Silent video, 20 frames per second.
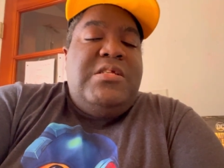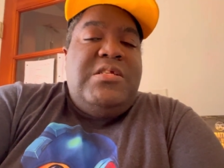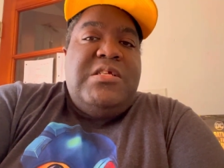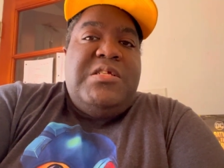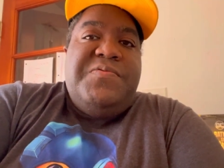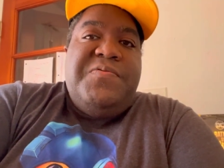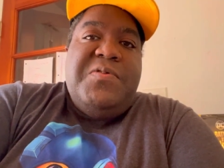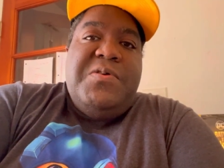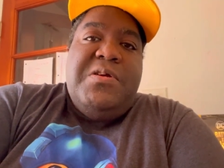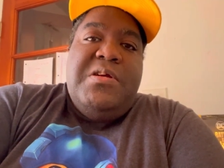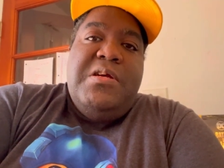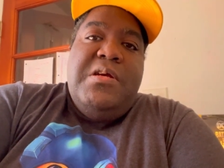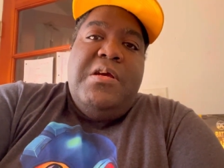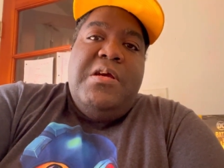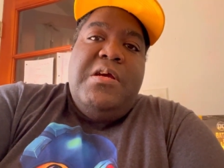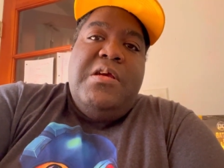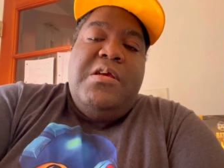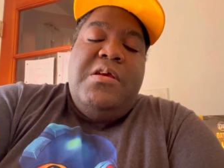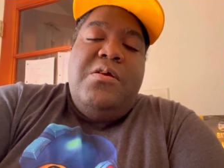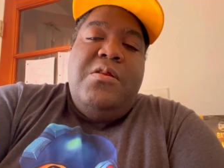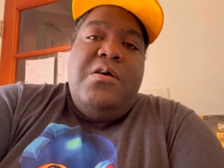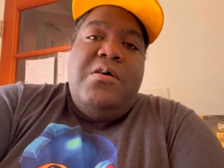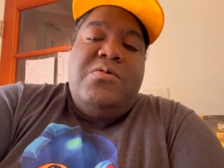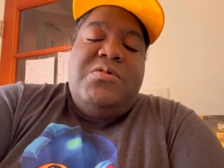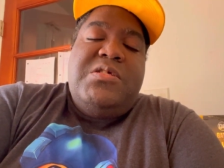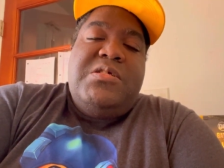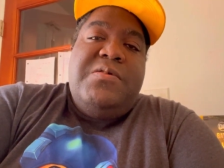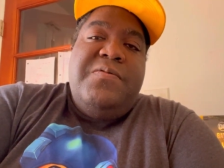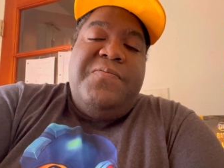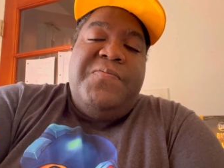Just for, you know,
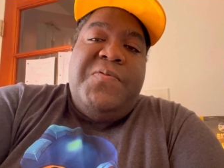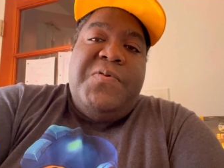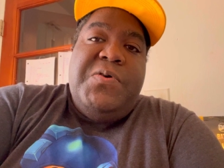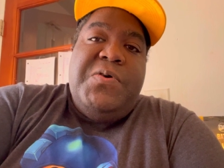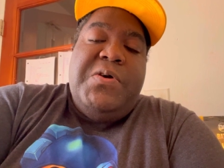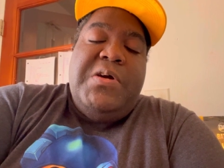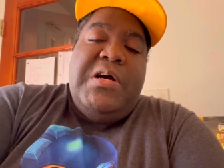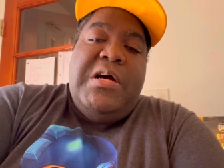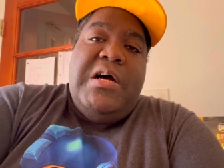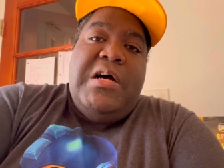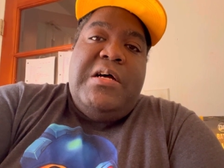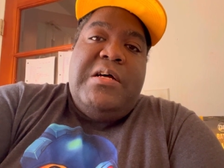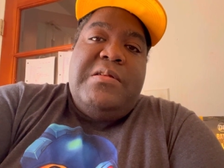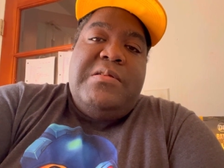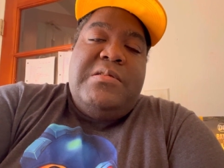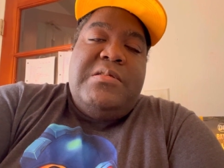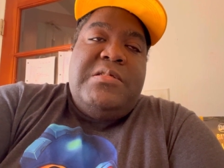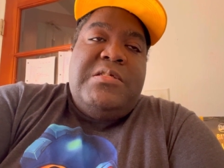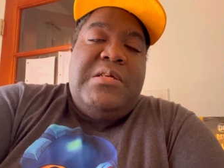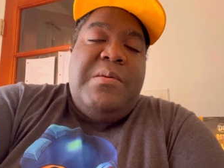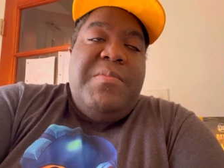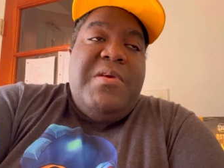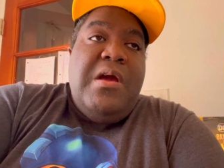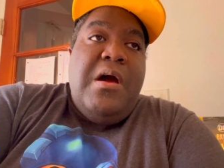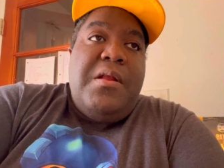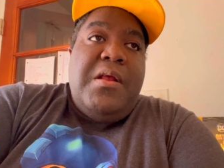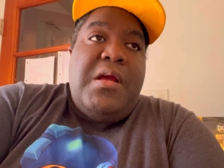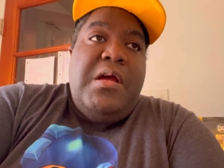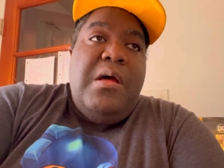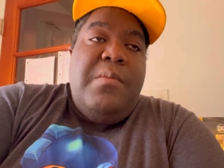for some of
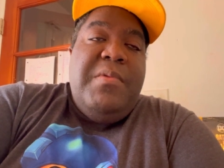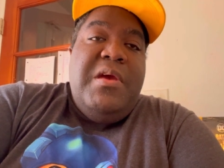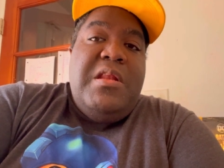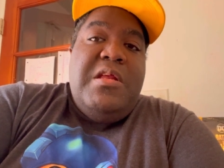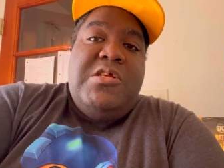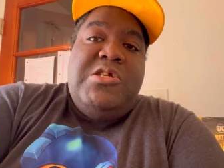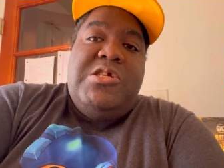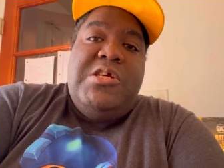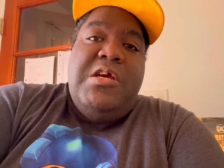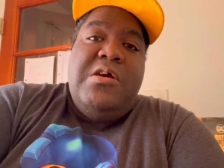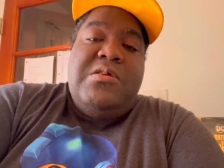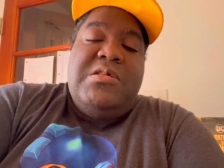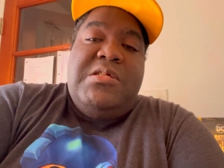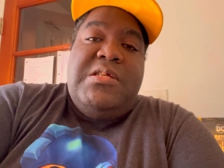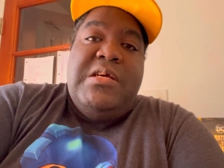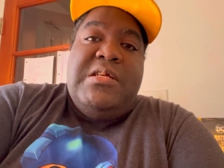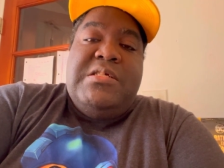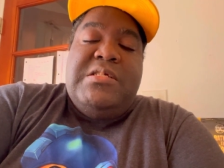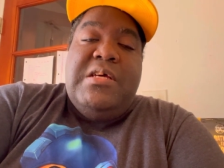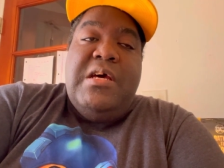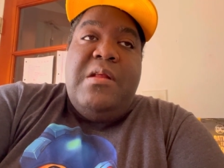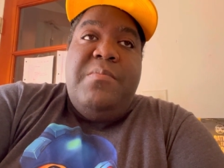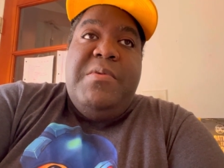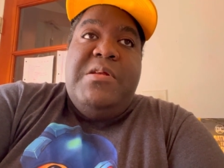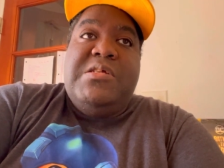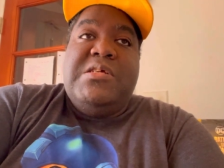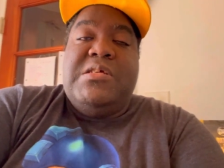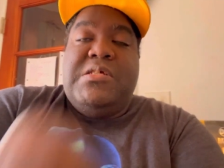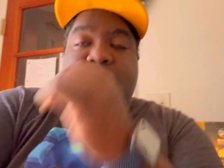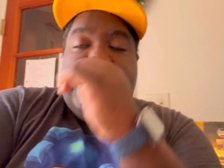y'all to come in and chill instead of me
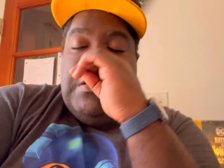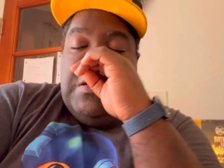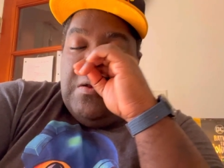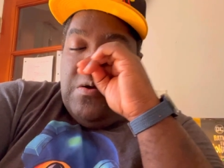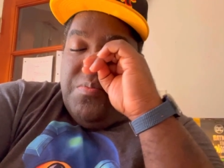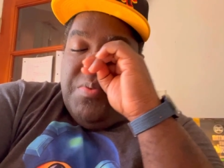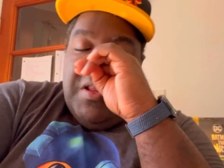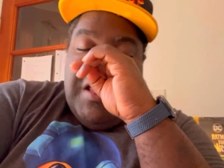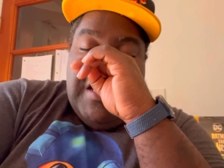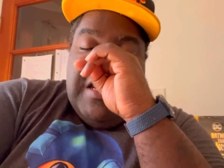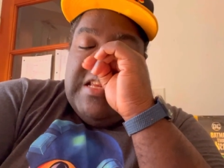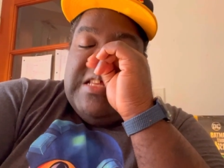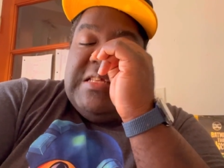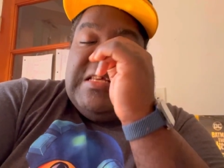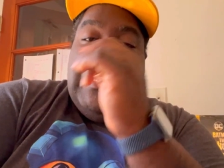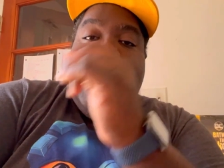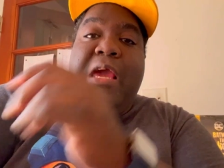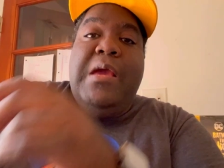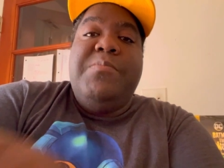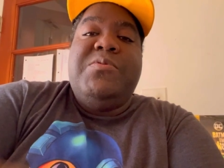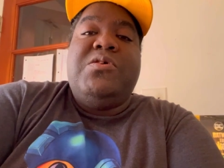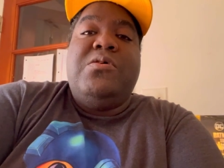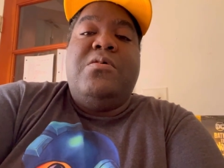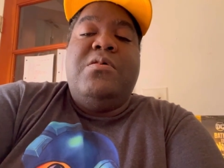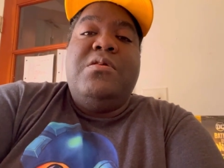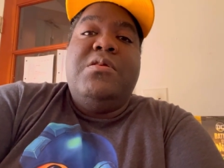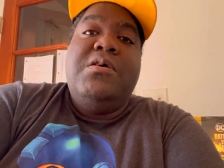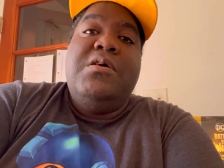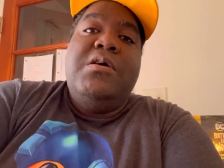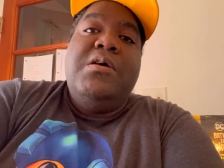just, you know, playing these games on